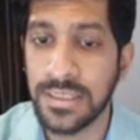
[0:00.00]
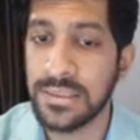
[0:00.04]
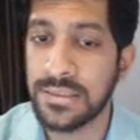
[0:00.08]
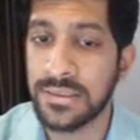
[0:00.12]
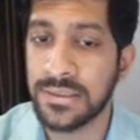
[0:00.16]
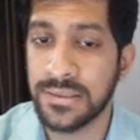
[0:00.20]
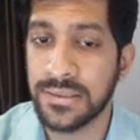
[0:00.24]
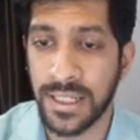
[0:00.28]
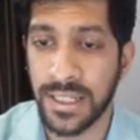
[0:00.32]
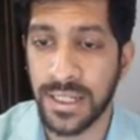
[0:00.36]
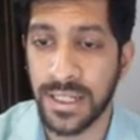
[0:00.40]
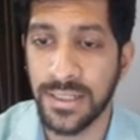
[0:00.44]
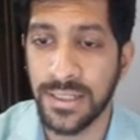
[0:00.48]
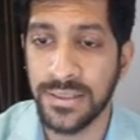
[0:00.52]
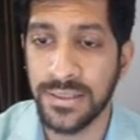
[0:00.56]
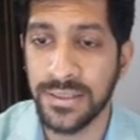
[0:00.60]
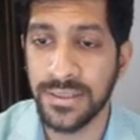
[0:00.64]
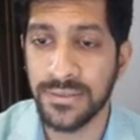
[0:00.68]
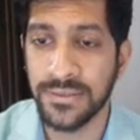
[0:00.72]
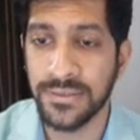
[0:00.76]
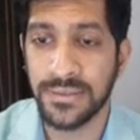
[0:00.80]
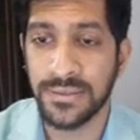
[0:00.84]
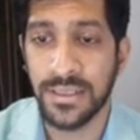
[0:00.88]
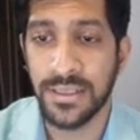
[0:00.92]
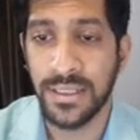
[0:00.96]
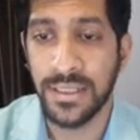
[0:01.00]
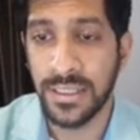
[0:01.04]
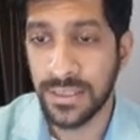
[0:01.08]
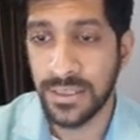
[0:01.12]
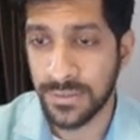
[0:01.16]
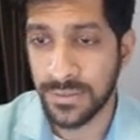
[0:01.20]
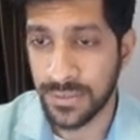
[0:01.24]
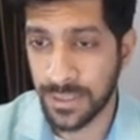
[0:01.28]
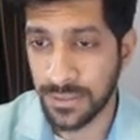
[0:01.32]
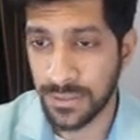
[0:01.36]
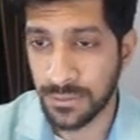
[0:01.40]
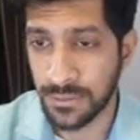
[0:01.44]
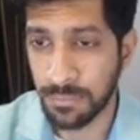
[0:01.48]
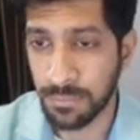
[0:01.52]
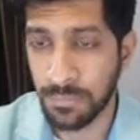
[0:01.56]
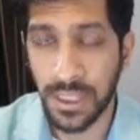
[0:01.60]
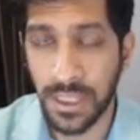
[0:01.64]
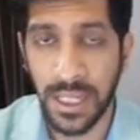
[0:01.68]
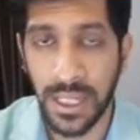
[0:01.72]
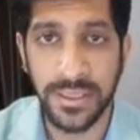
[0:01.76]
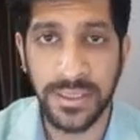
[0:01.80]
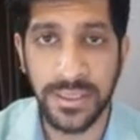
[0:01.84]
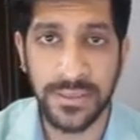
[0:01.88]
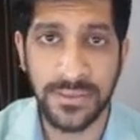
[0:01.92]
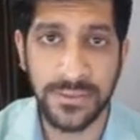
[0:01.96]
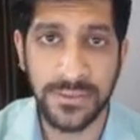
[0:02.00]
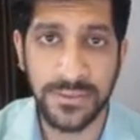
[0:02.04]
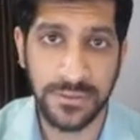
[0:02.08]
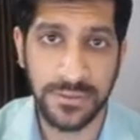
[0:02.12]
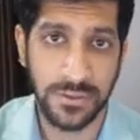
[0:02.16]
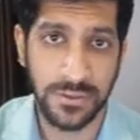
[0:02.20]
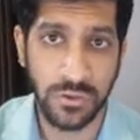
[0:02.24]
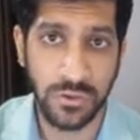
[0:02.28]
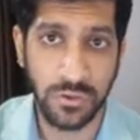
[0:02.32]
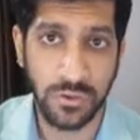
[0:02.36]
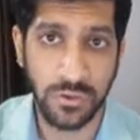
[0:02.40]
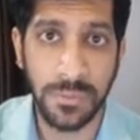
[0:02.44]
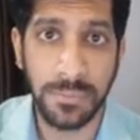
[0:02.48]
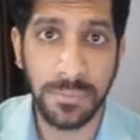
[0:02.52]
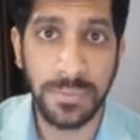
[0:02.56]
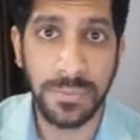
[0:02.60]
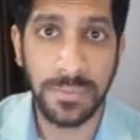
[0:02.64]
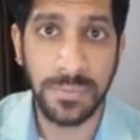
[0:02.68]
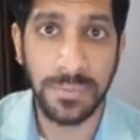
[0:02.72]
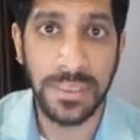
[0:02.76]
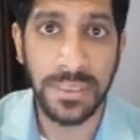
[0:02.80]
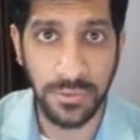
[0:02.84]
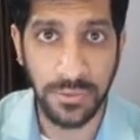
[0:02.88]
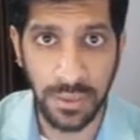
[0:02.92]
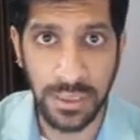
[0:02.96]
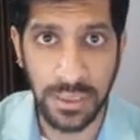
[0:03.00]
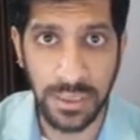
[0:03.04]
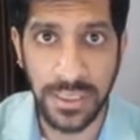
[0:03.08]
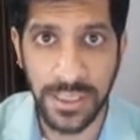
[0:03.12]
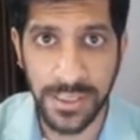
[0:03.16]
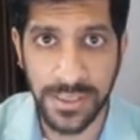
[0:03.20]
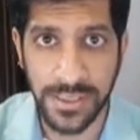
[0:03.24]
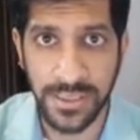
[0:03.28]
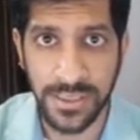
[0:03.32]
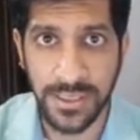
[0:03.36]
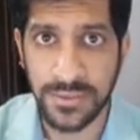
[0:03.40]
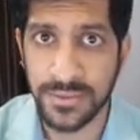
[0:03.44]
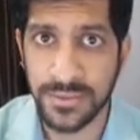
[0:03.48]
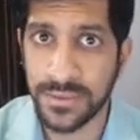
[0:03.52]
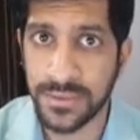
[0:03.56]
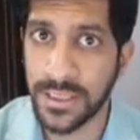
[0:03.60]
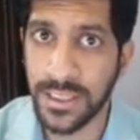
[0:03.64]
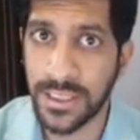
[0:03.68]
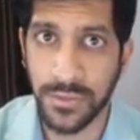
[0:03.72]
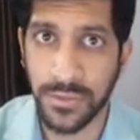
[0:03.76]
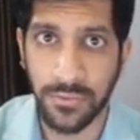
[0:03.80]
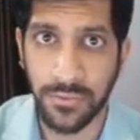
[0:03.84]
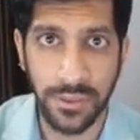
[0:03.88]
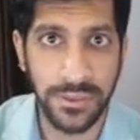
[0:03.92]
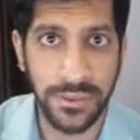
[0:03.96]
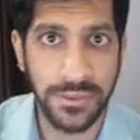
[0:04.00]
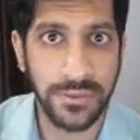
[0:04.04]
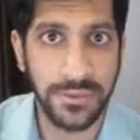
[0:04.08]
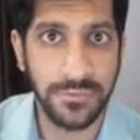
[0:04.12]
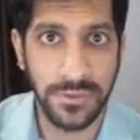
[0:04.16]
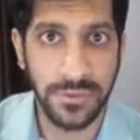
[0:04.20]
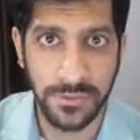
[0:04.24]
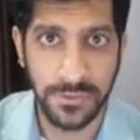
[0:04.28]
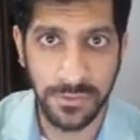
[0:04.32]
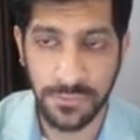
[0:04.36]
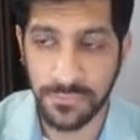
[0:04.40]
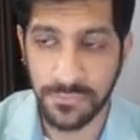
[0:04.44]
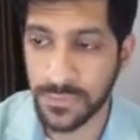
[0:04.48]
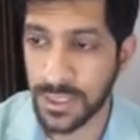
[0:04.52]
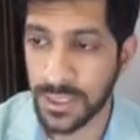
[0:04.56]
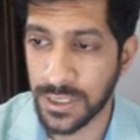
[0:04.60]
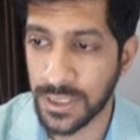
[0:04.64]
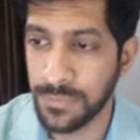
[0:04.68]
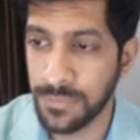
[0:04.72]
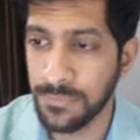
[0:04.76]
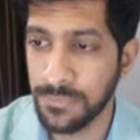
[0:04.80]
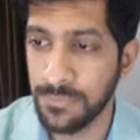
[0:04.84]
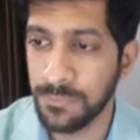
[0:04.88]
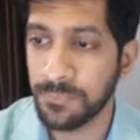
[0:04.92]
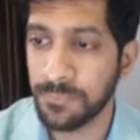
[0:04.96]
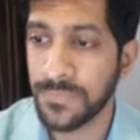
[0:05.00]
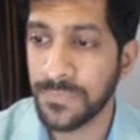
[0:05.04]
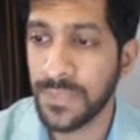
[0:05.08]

Second is that the planets sweep equal areas in equal intervals of time.